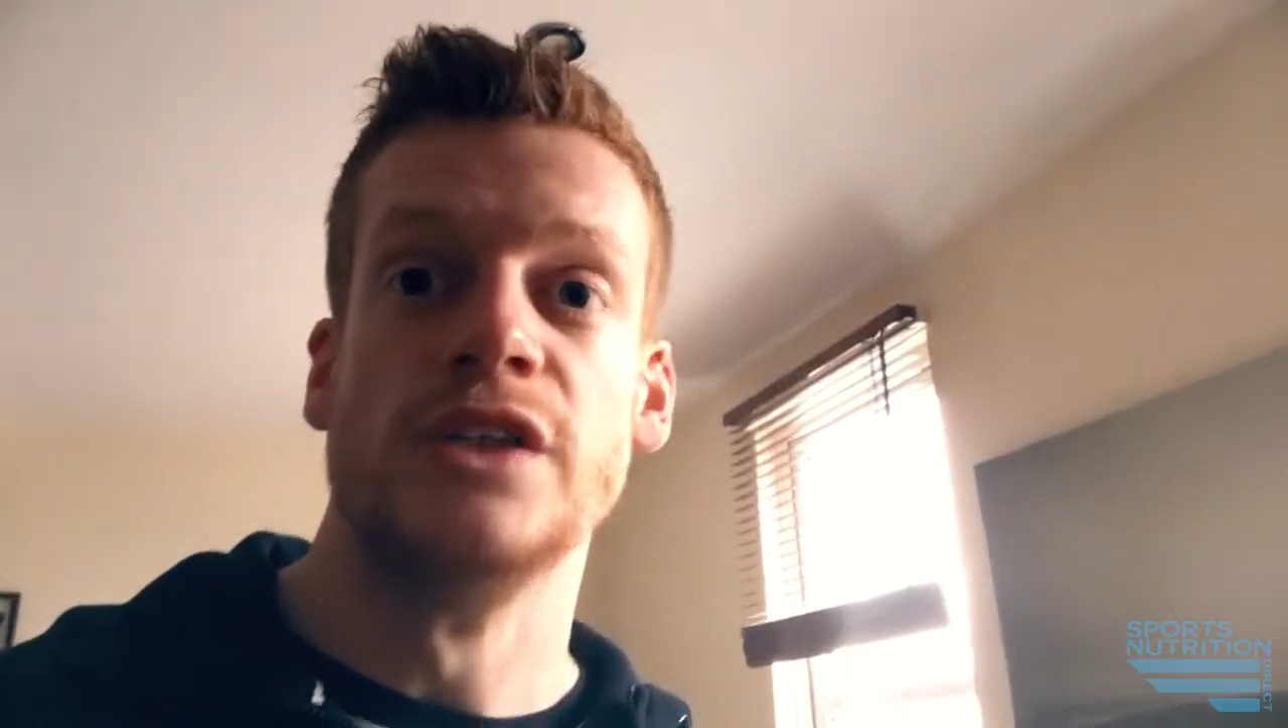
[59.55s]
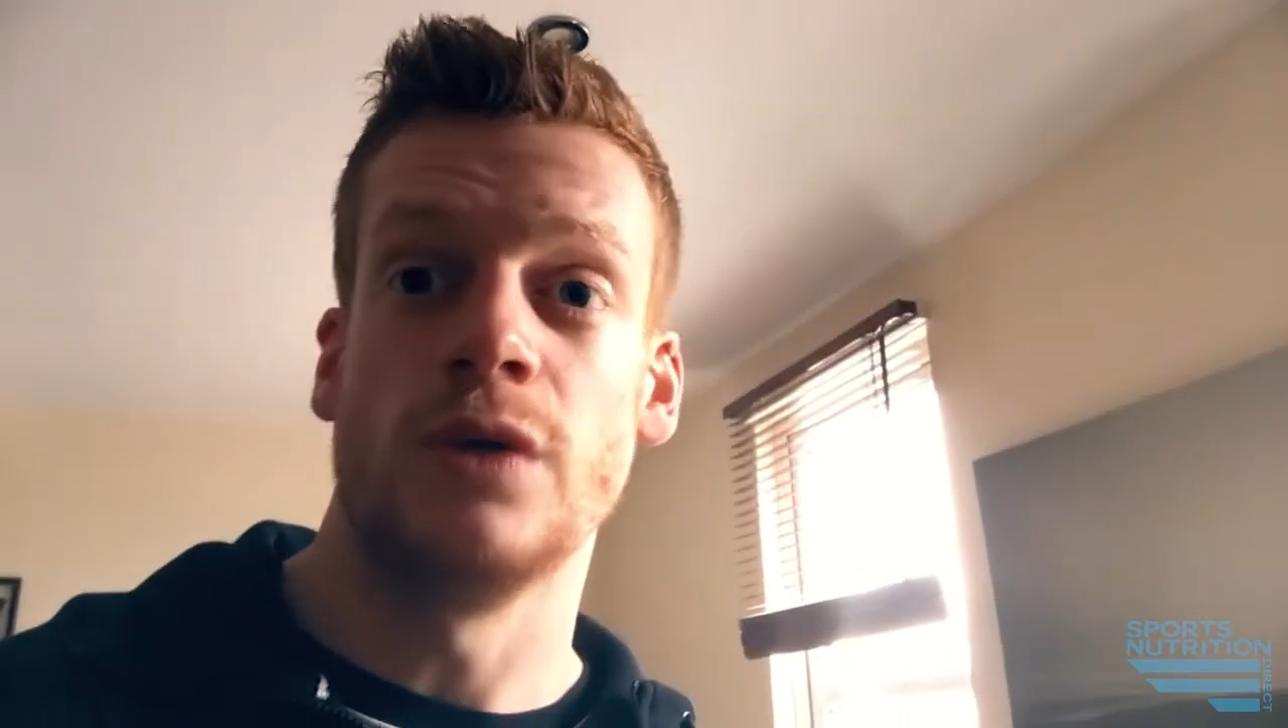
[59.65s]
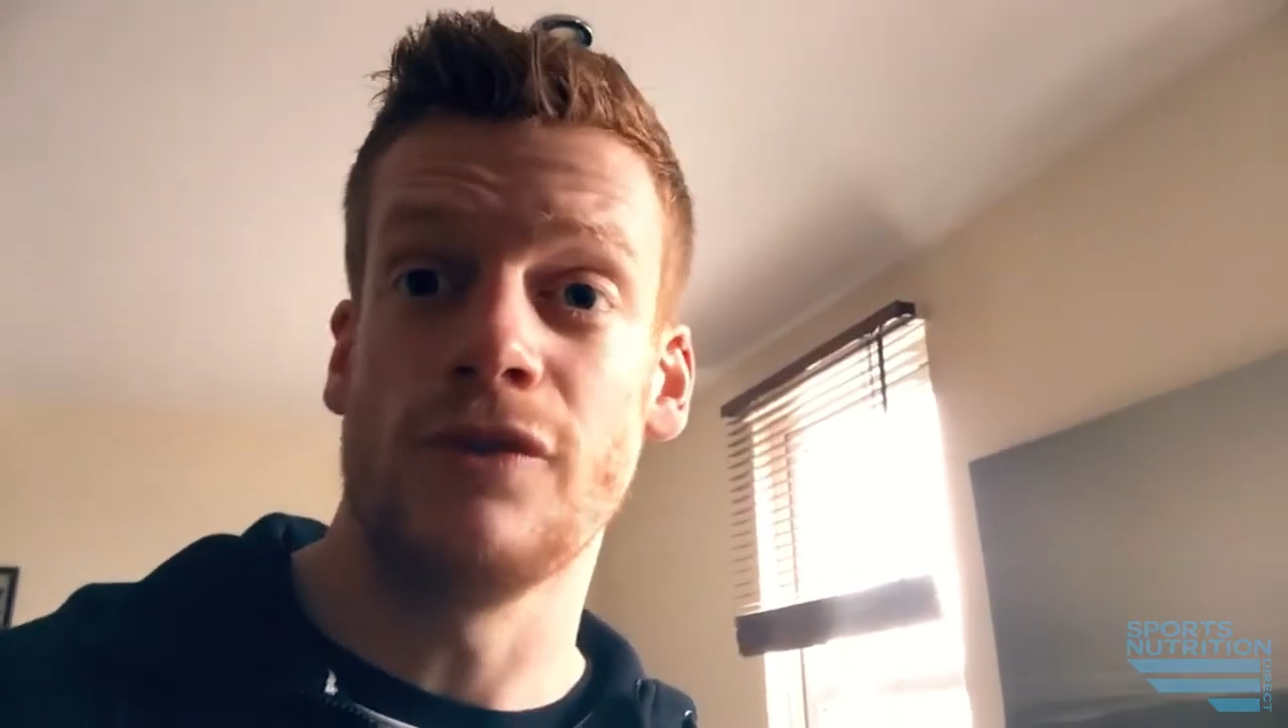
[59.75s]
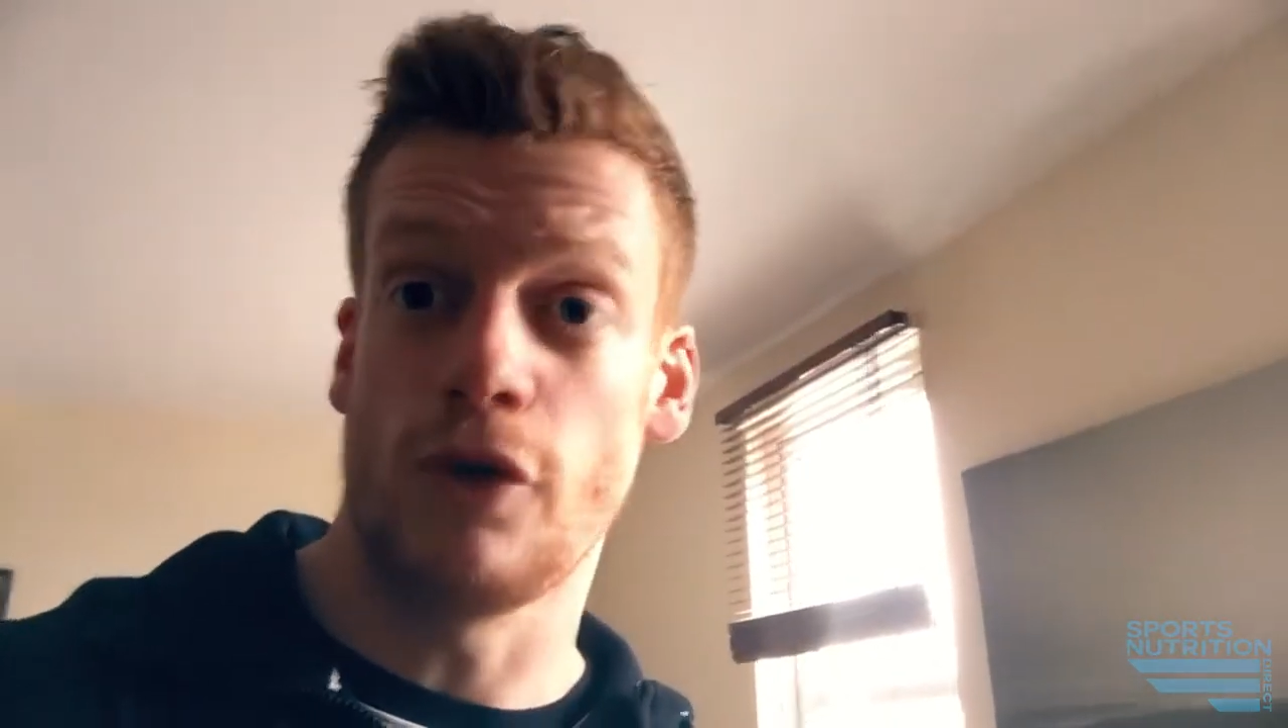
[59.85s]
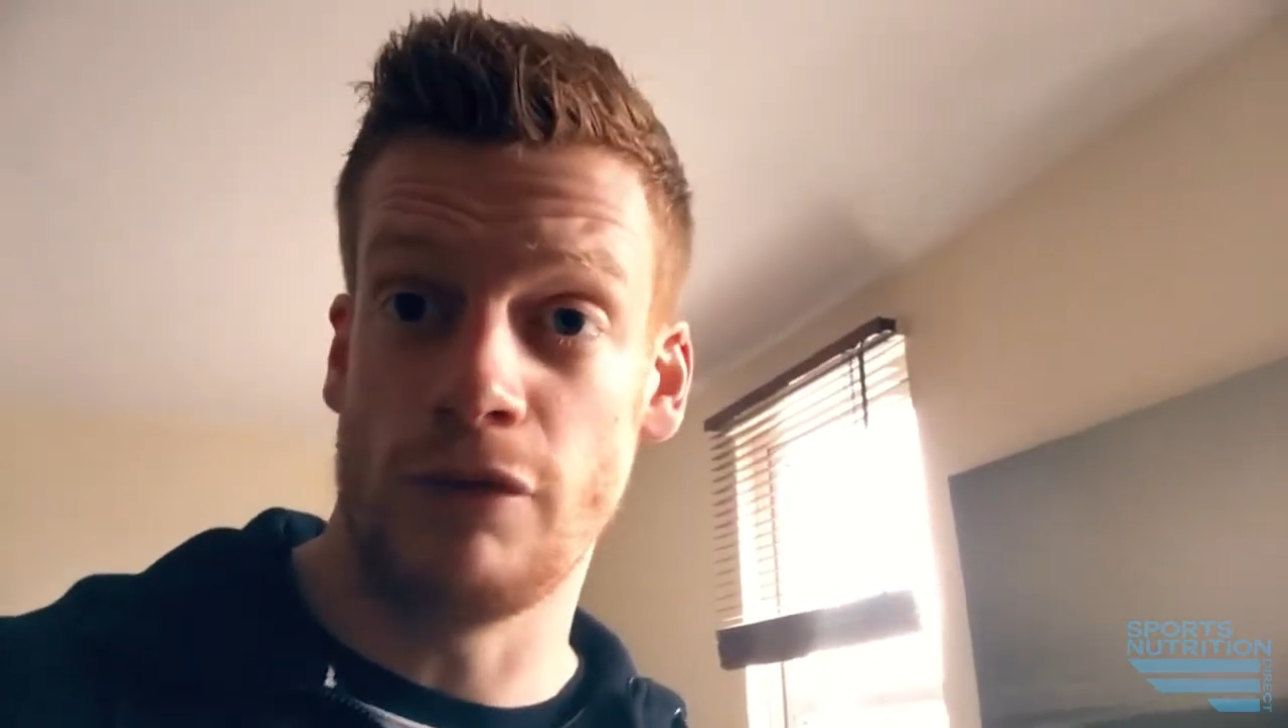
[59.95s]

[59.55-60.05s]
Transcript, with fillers: So I've got